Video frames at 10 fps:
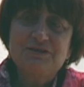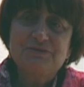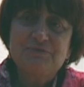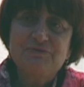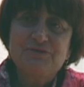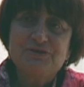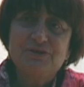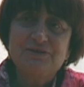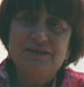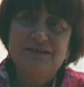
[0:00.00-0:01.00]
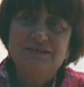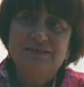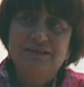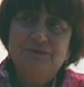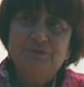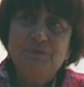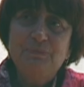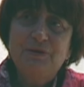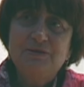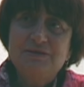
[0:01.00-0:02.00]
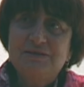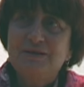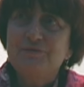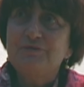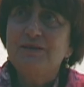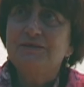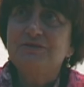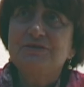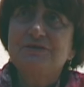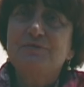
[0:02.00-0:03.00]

she's with the soldier. At one point, he say afraid, she's